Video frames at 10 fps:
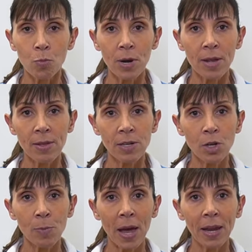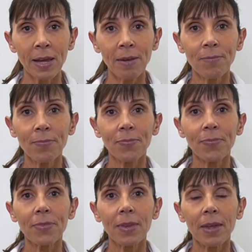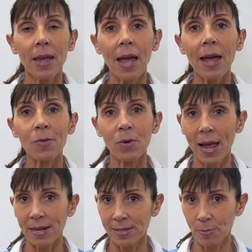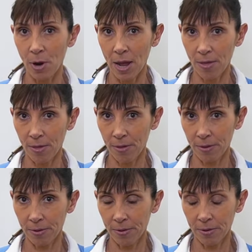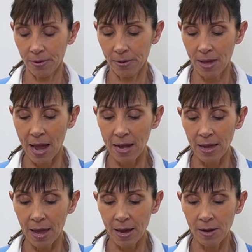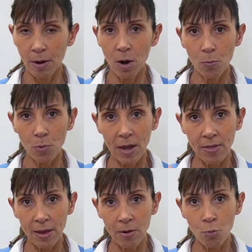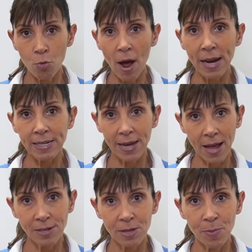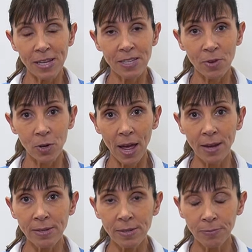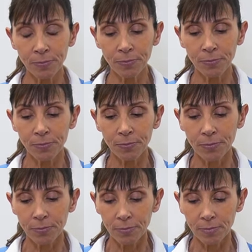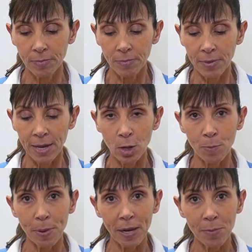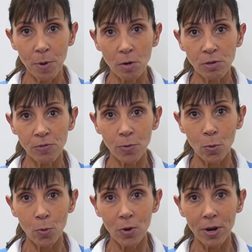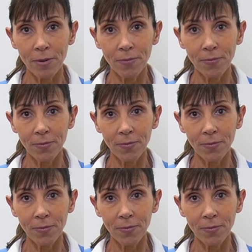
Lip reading: into your belly, and relax the breath. And again, breathe in right down to the base of your lungs. Let your belly bulge forward